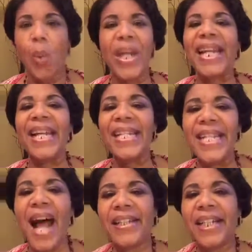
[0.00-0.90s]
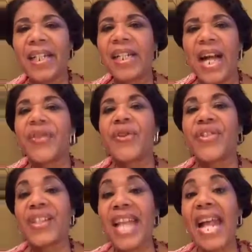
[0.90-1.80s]
We cannot get an
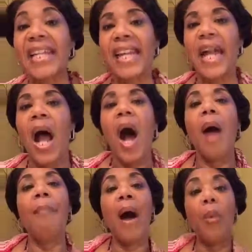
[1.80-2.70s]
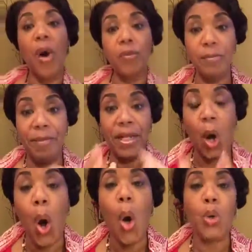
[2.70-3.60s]
understanding about what we've been
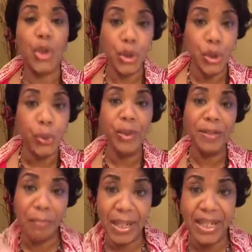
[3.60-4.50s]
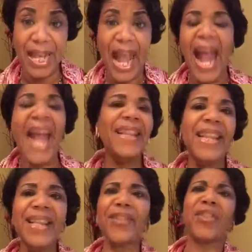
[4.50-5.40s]
called to do and be and
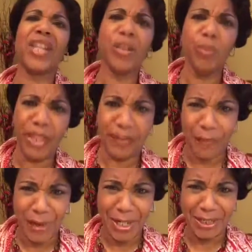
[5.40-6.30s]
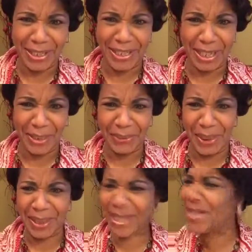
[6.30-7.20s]
then sit with it for another 6
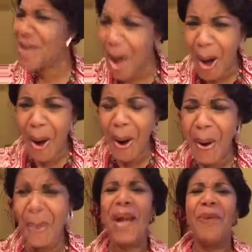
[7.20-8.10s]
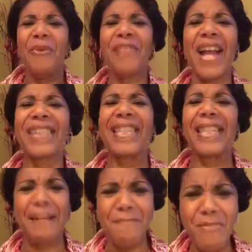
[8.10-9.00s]
weeks. No, we've got to
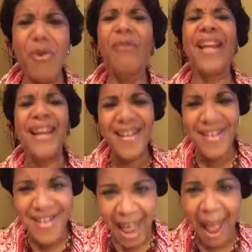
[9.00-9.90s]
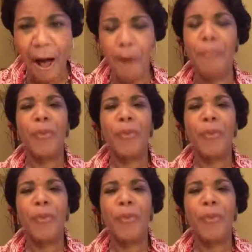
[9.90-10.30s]
get moving now.